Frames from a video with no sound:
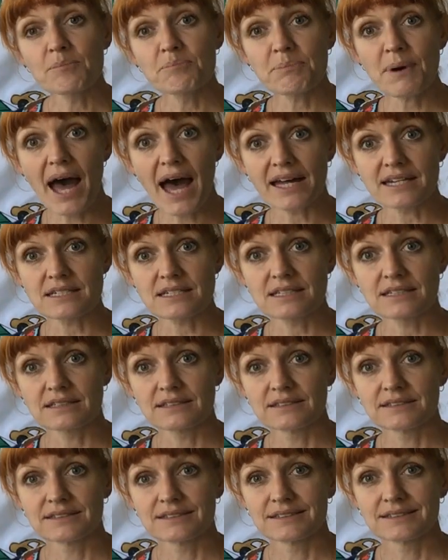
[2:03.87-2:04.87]
But
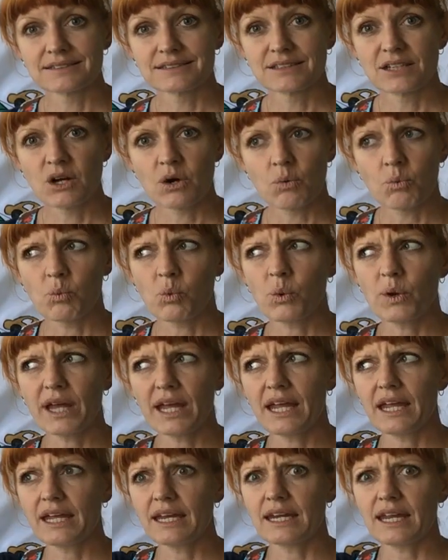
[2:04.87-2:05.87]

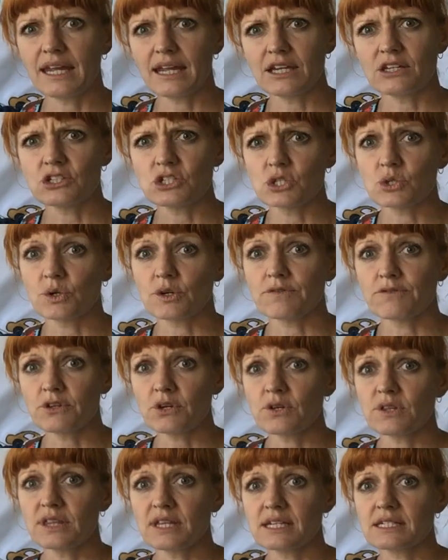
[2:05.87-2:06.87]
we need to do a
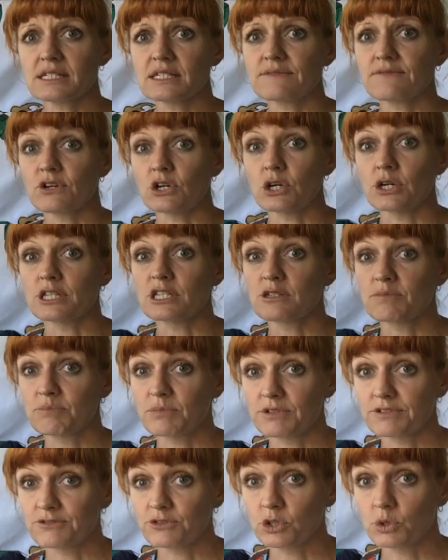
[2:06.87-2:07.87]
few things first
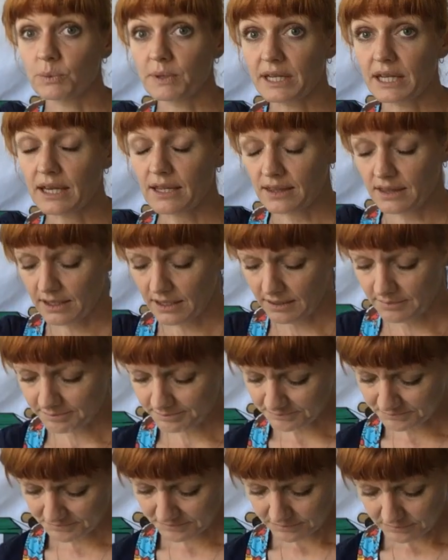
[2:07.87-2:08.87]
before we get there.
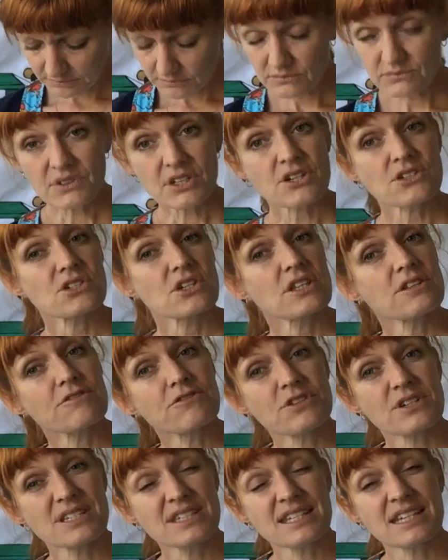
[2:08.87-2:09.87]
So the
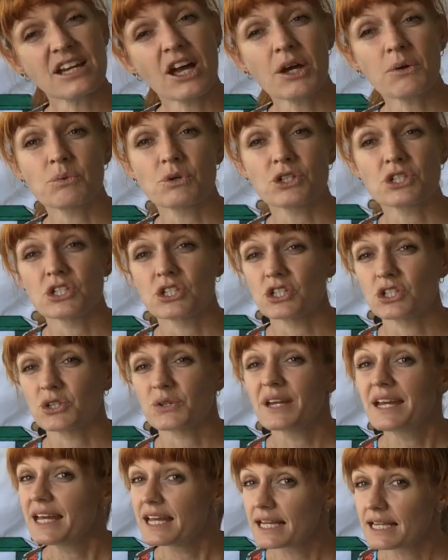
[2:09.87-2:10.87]
first thing I want you to do
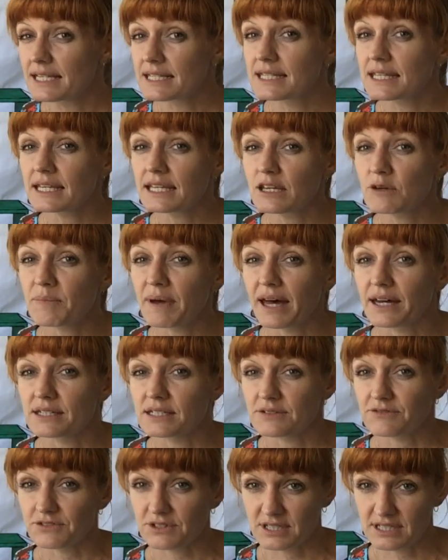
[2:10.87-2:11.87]
is think about
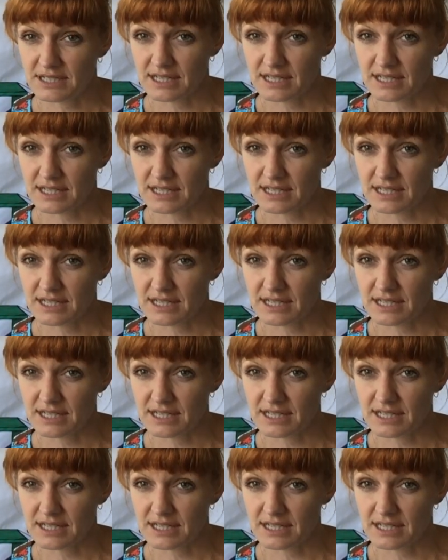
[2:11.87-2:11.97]
different